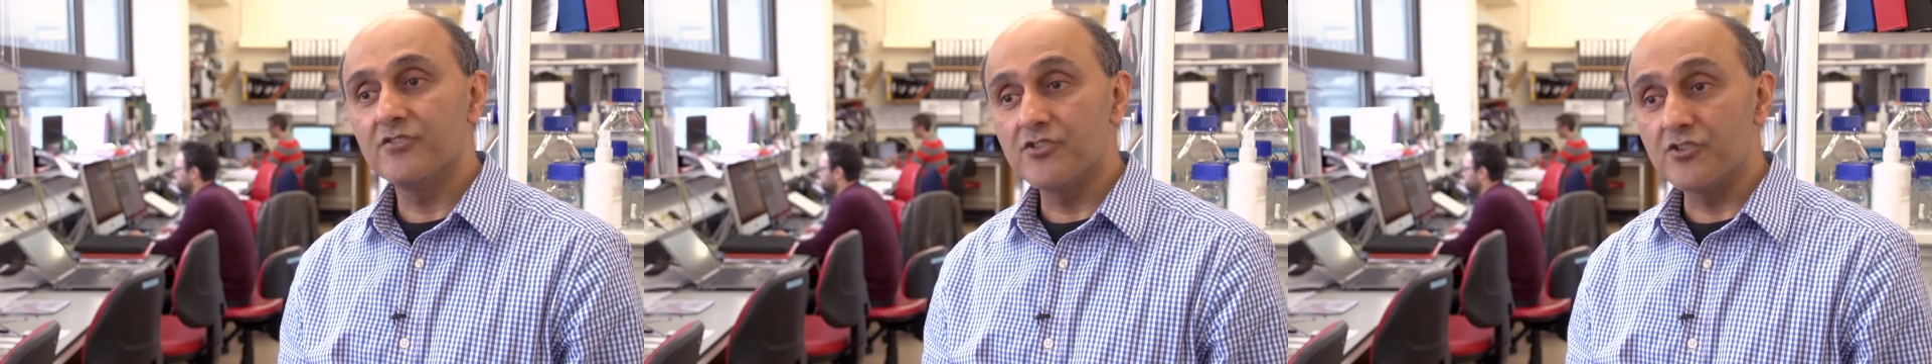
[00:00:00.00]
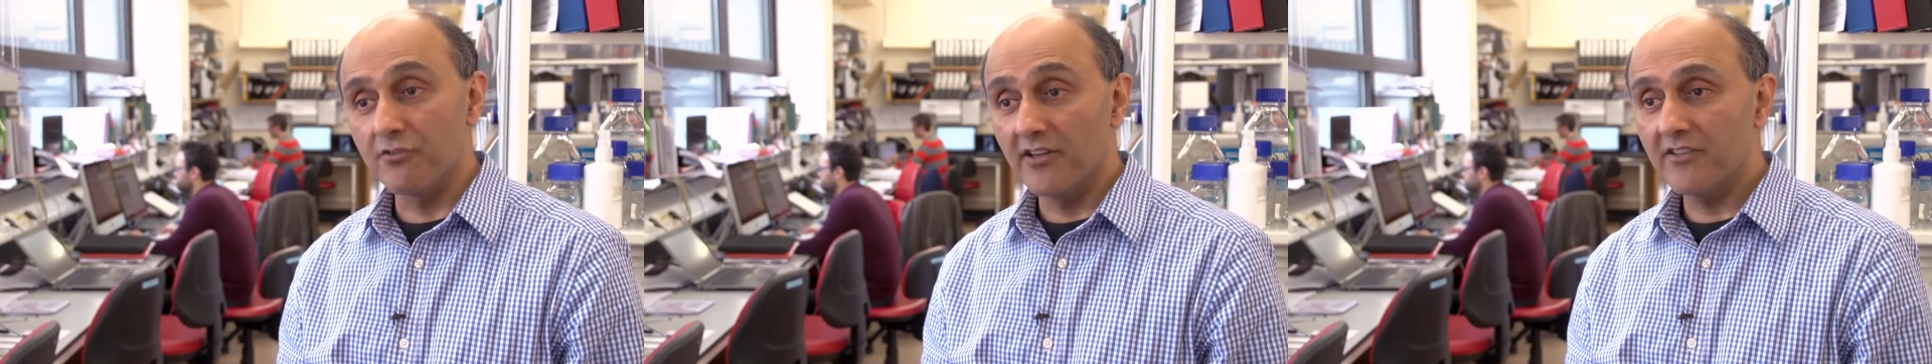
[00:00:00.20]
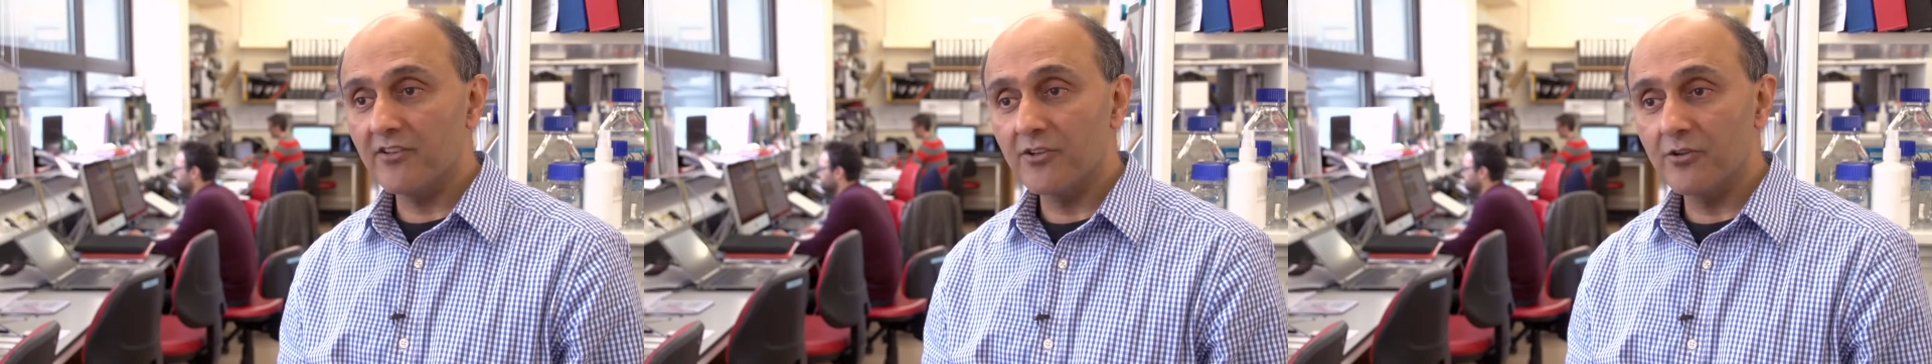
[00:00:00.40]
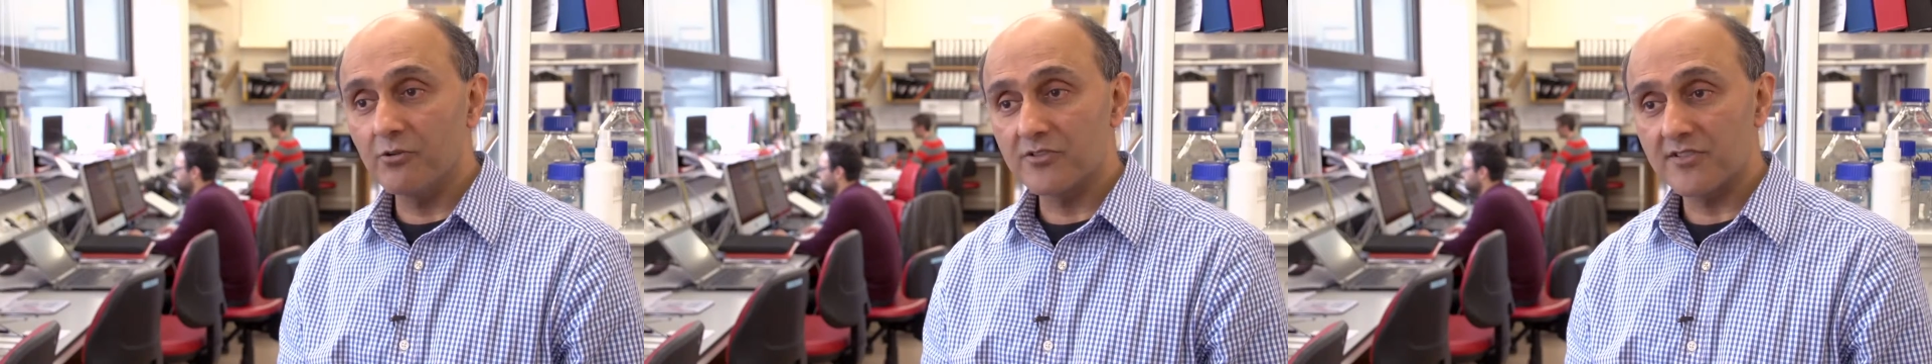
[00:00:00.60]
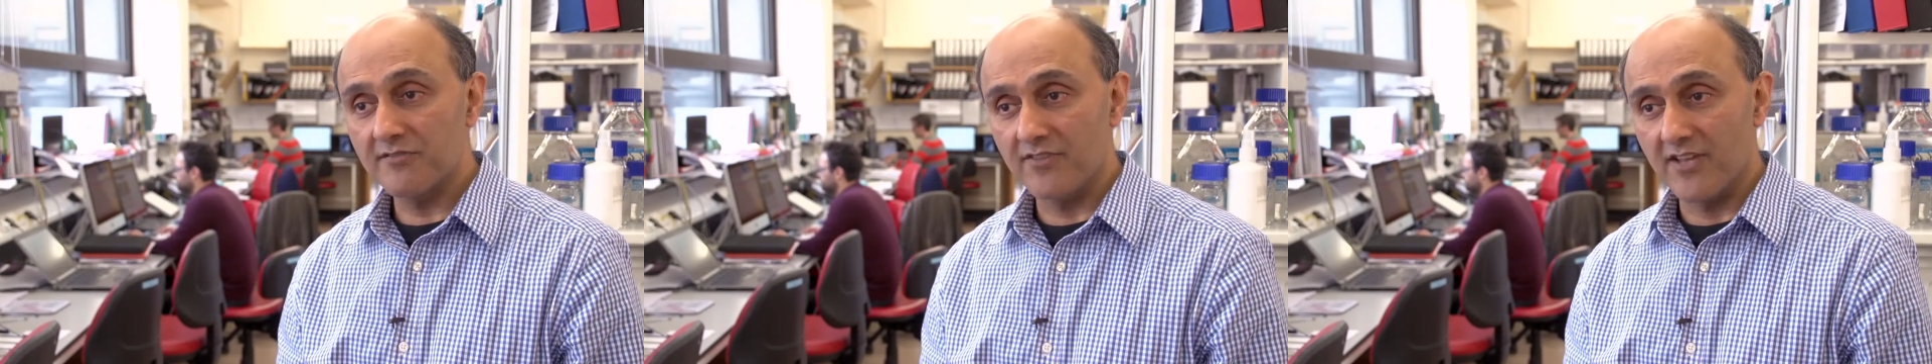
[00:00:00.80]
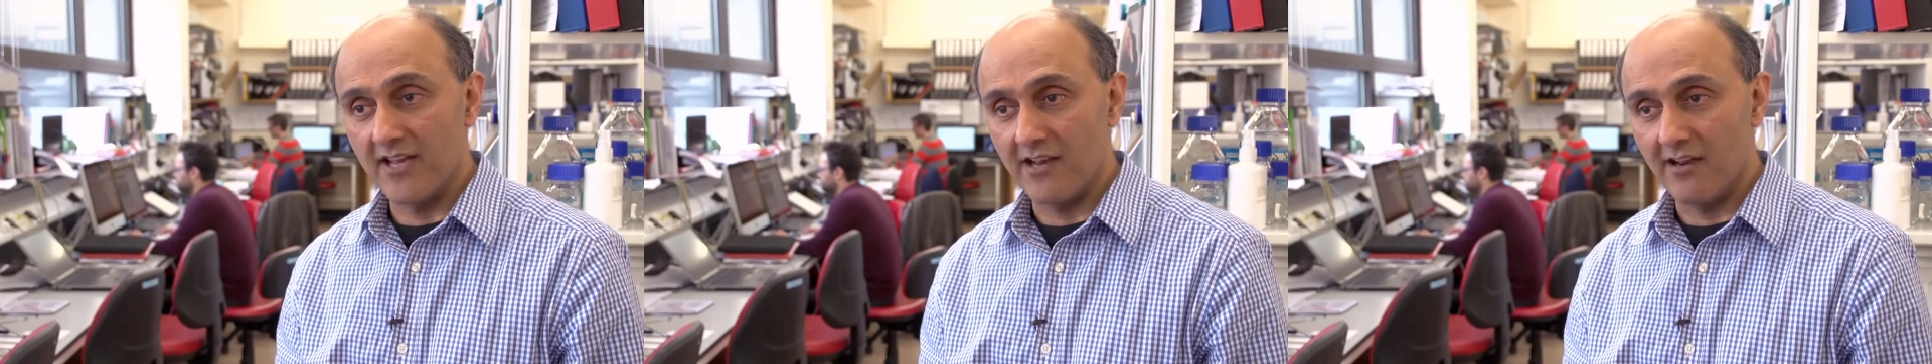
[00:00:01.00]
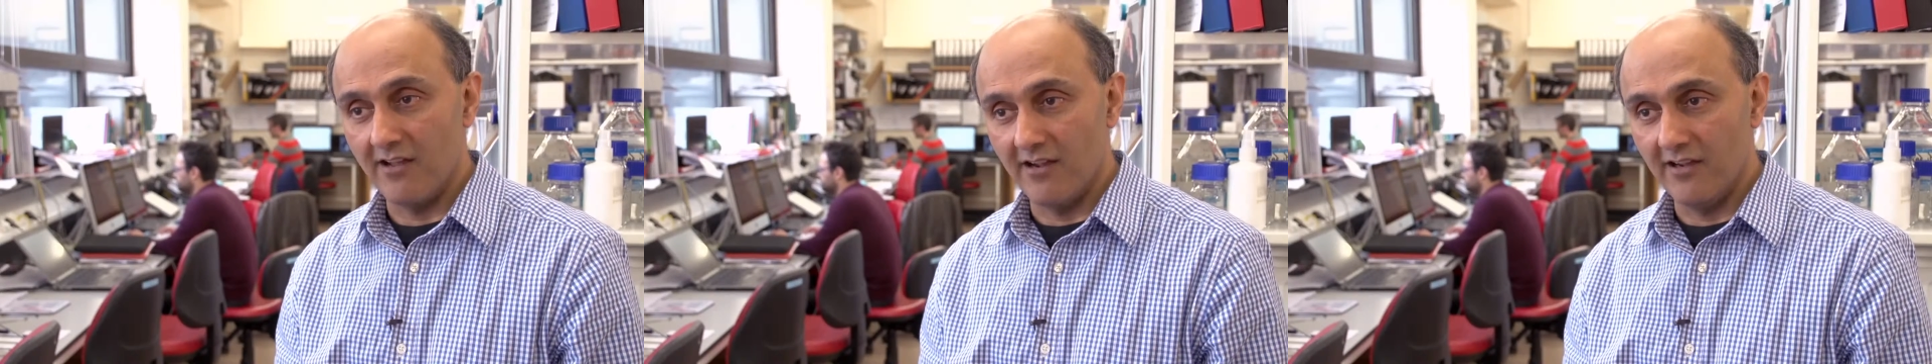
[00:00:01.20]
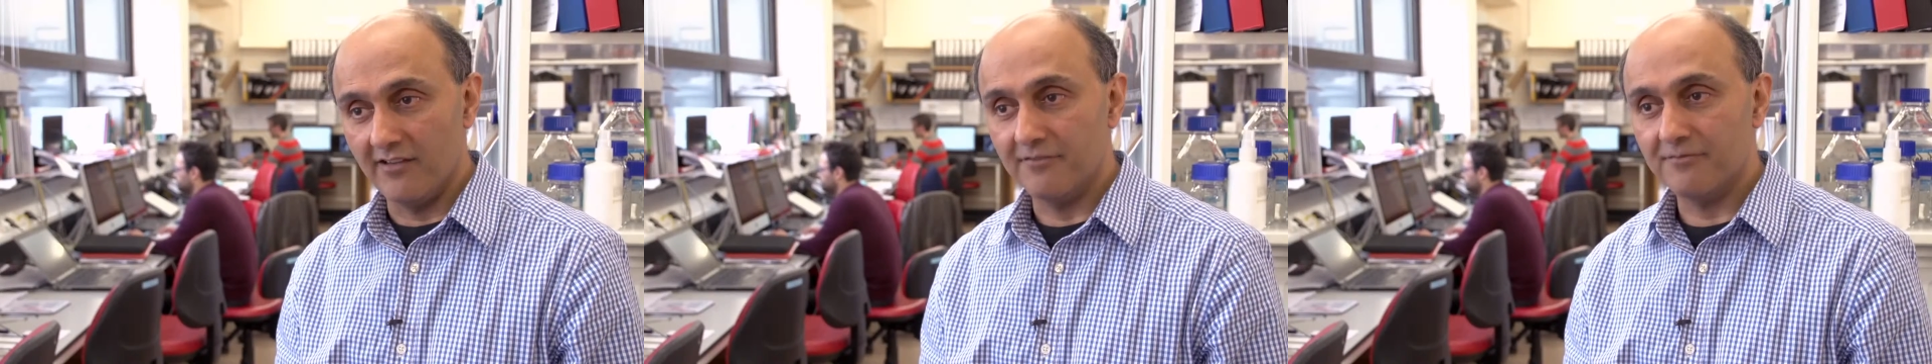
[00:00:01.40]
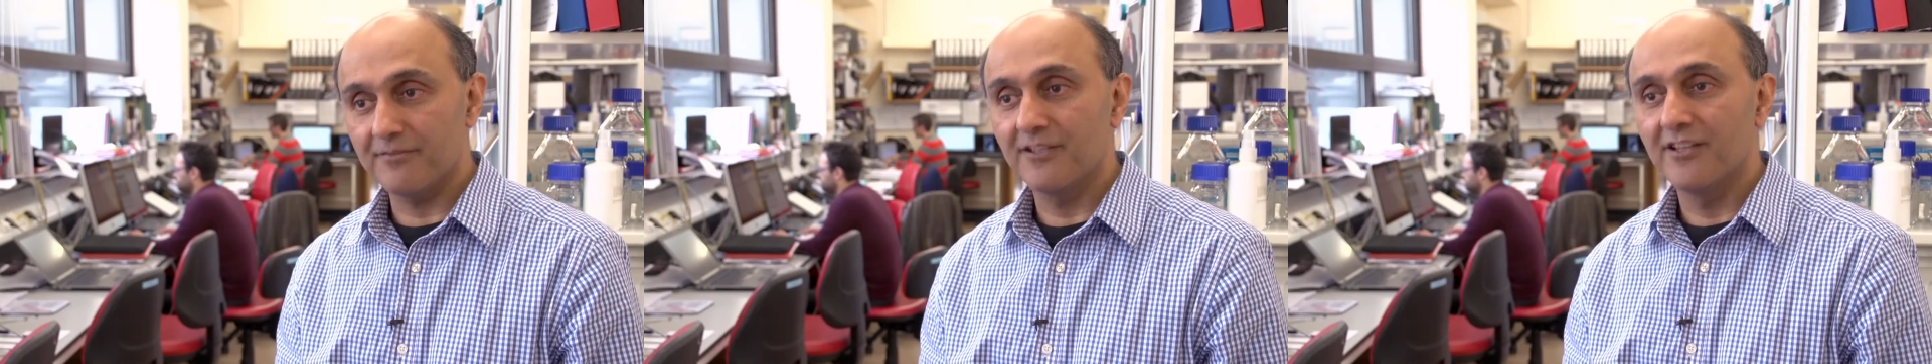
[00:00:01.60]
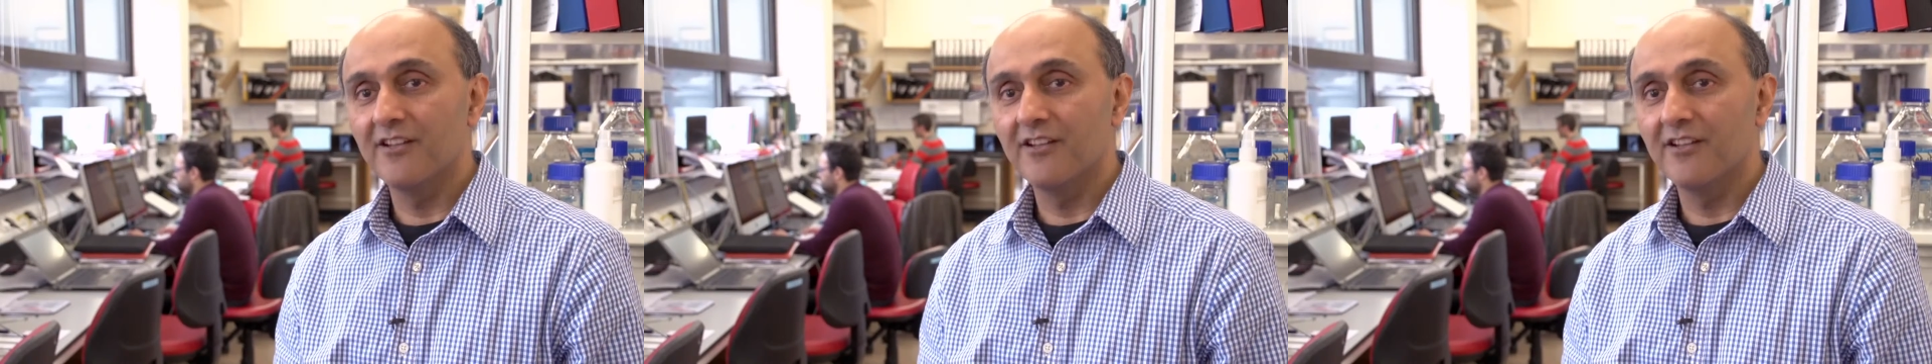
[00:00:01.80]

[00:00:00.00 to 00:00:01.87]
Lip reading: during the course of their life